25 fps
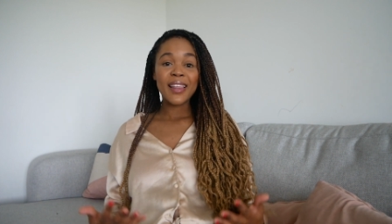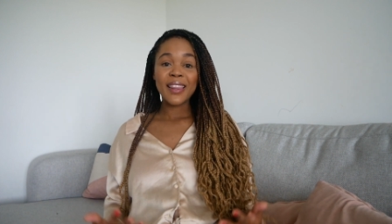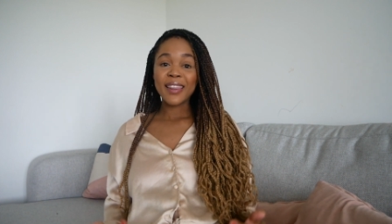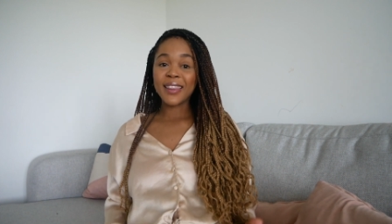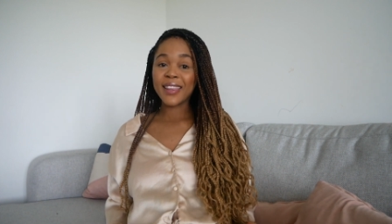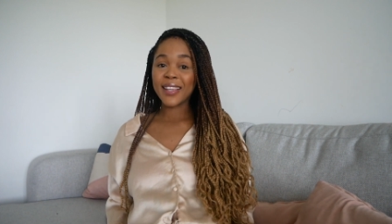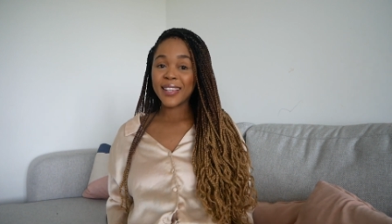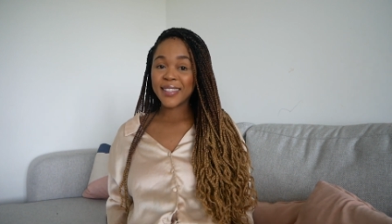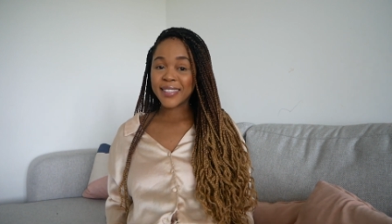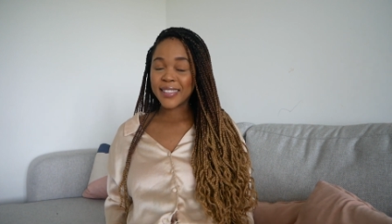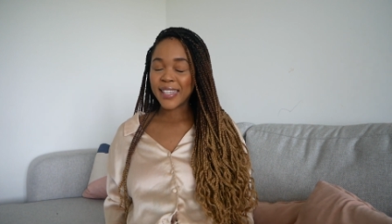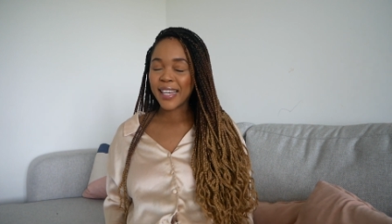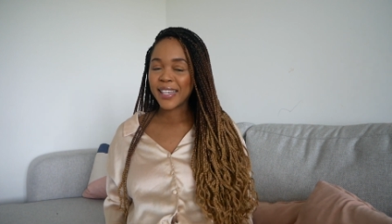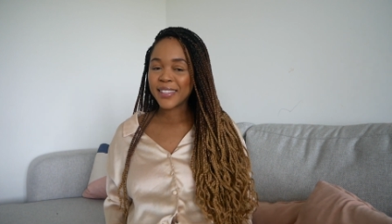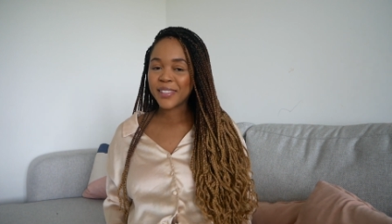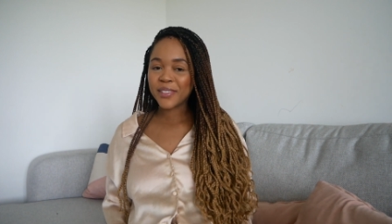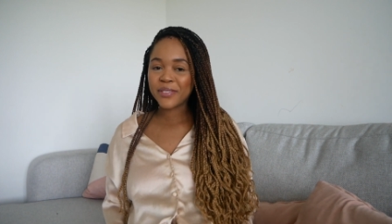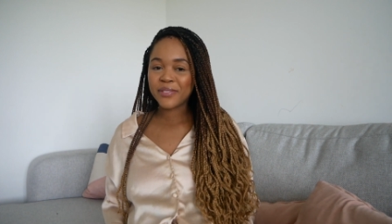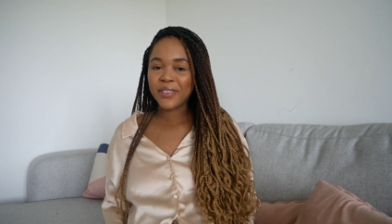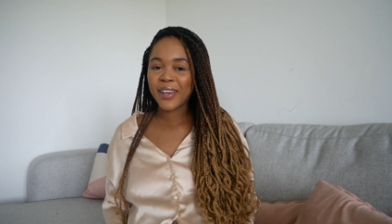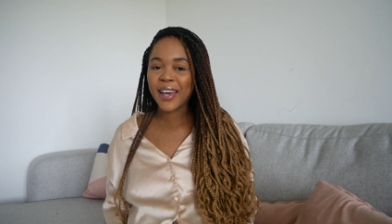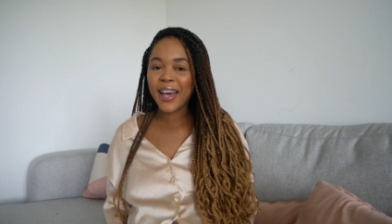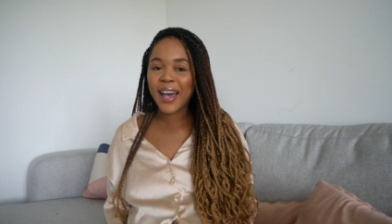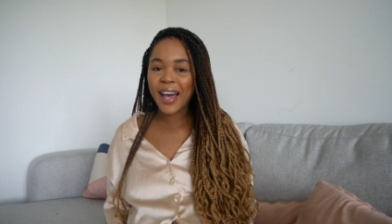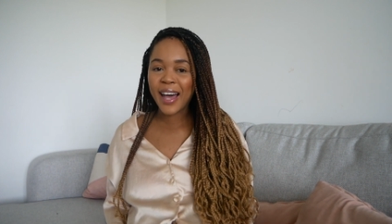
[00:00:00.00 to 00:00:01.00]
the size
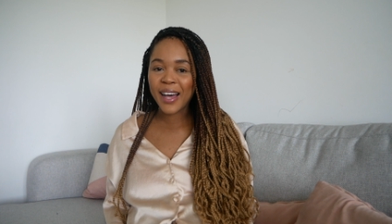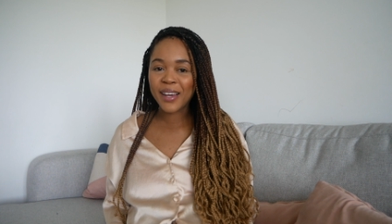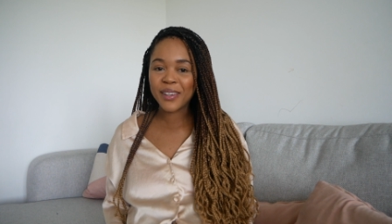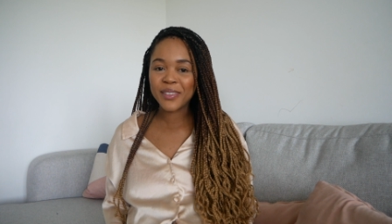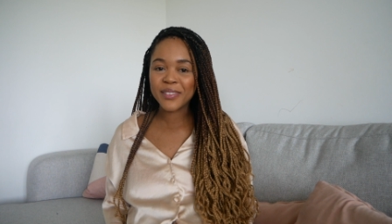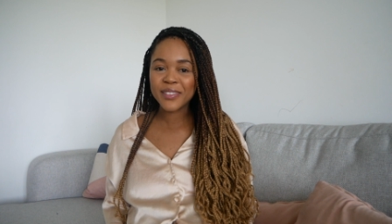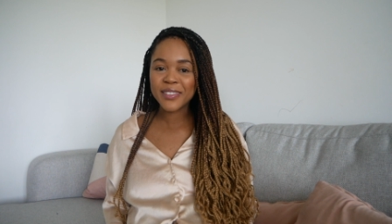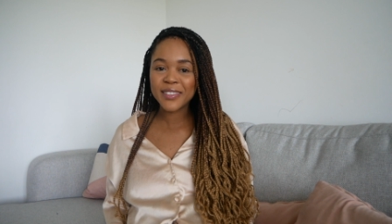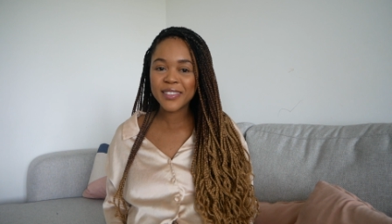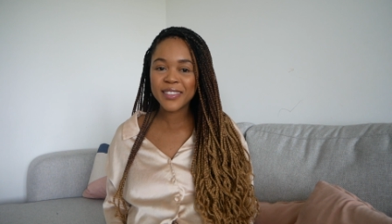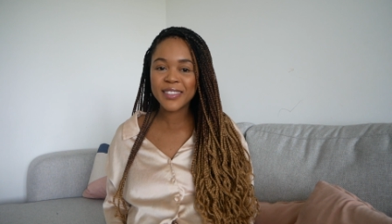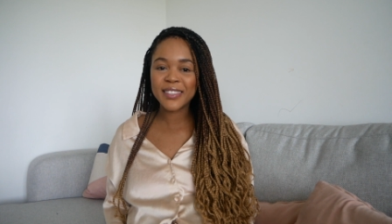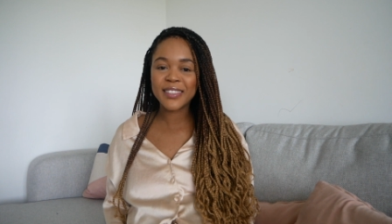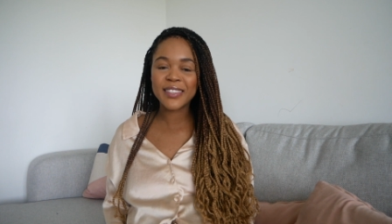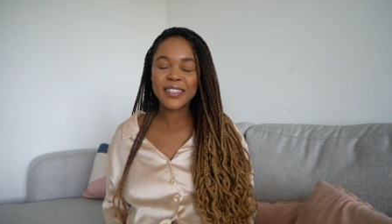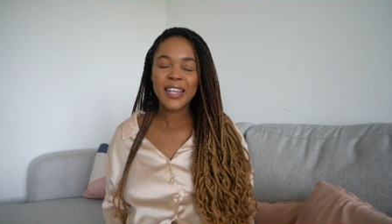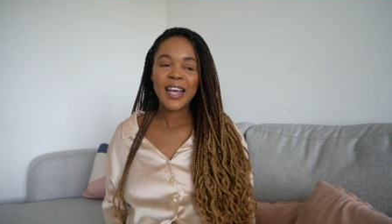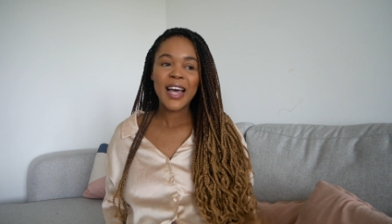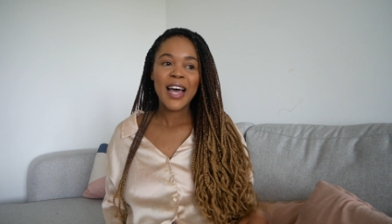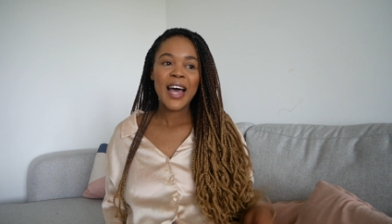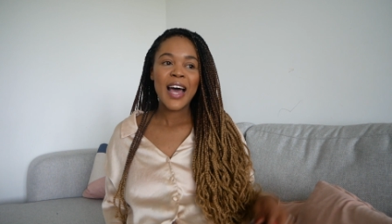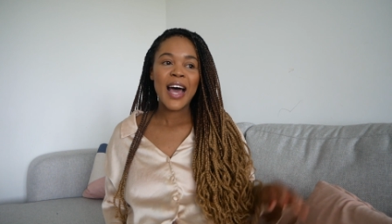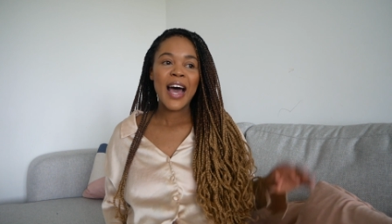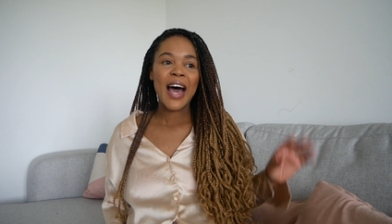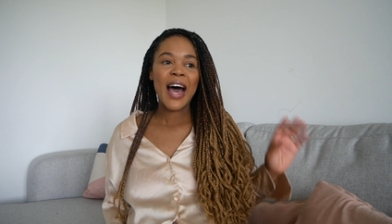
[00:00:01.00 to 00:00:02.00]
of a house
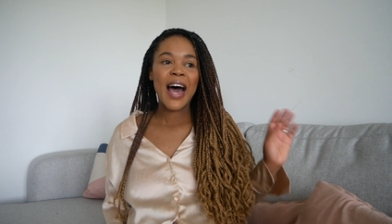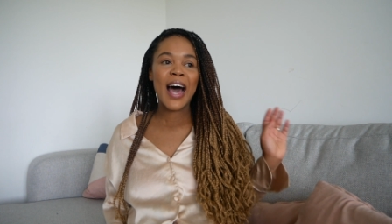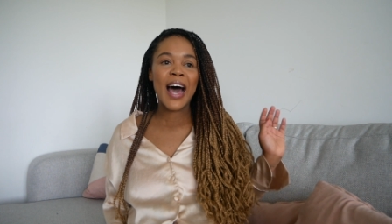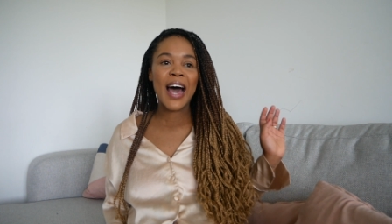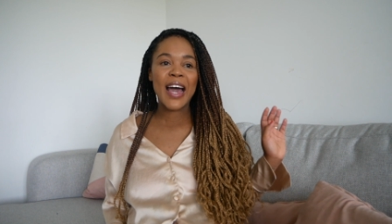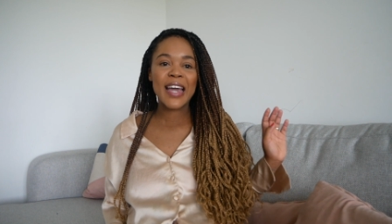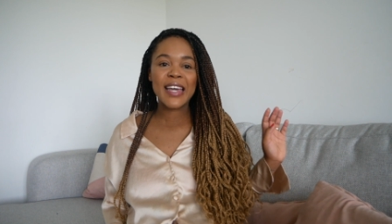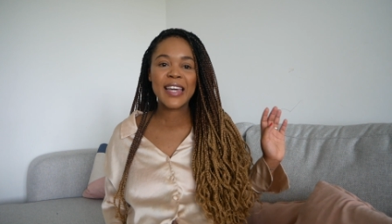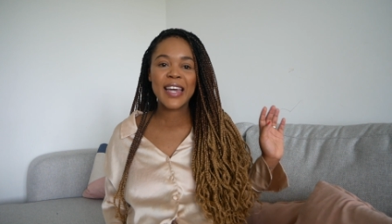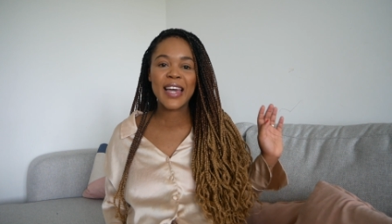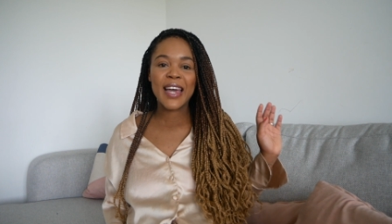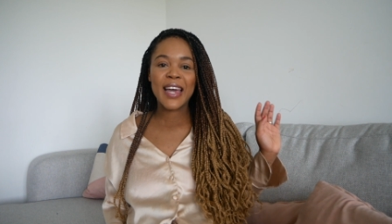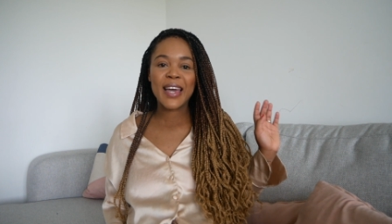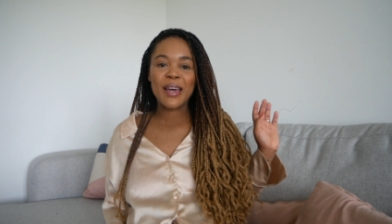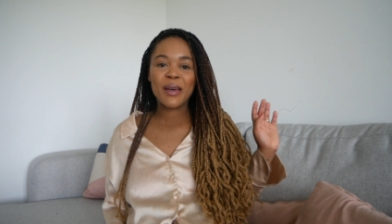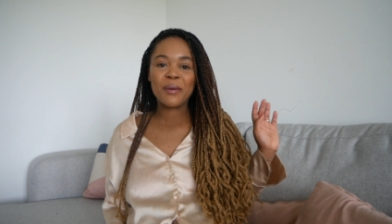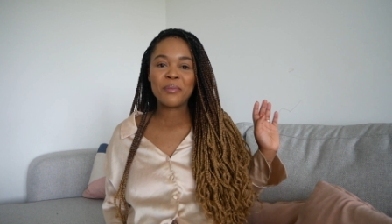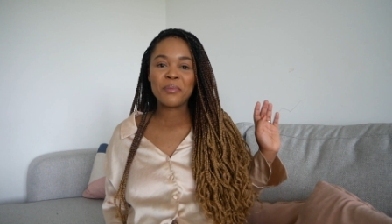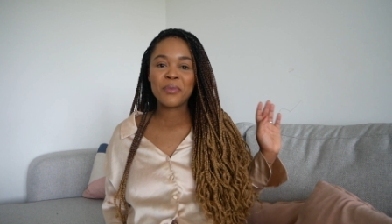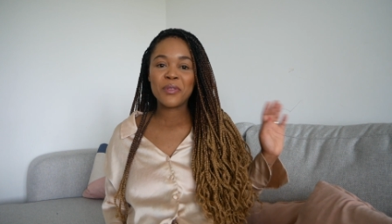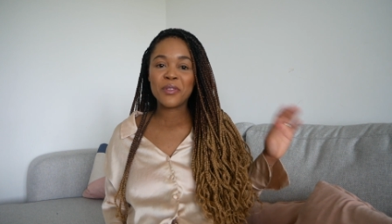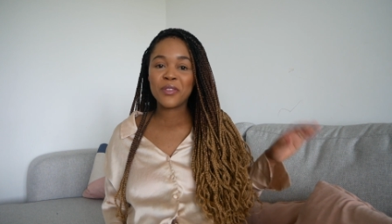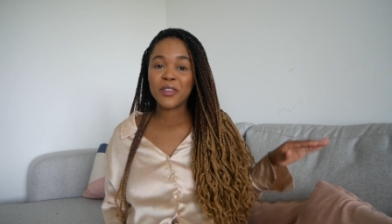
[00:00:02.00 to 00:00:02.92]
I am